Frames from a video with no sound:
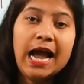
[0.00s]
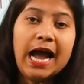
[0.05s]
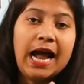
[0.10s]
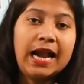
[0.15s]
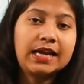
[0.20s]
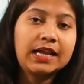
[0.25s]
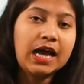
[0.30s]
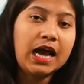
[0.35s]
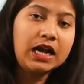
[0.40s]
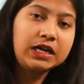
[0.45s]

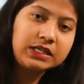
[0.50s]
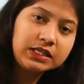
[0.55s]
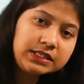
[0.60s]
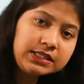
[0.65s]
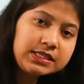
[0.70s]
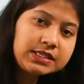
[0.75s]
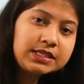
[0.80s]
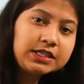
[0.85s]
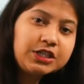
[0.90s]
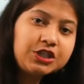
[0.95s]
And under
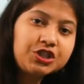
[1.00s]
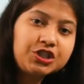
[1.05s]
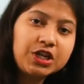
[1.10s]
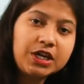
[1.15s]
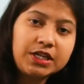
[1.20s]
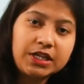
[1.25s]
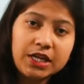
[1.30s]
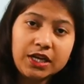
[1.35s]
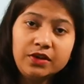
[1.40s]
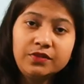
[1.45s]
this
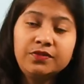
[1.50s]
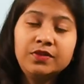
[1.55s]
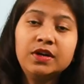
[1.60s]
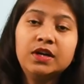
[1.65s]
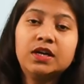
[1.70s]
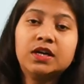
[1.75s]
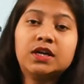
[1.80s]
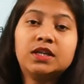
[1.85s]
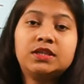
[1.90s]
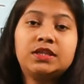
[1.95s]
initiative,
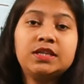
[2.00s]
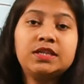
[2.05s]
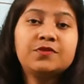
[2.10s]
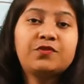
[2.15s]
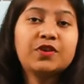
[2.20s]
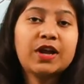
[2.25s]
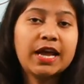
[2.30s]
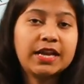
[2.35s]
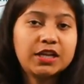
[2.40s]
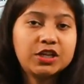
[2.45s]

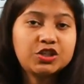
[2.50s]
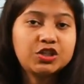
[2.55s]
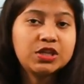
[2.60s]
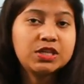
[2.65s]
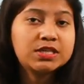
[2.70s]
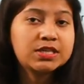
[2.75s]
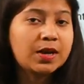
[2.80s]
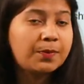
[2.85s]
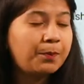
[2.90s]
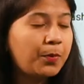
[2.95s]
the
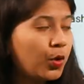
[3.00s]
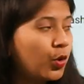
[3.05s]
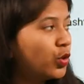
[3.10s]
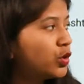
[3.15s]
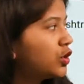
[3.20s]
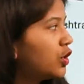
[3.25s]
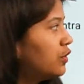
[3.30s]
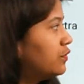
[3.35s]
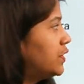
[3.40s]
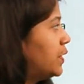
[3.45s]
financial
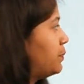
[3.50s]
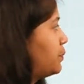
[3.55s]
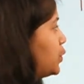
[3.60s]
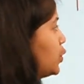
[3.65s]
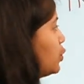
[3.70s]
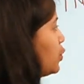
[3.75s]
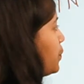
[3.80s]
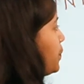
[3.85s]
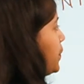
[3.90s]
support of up to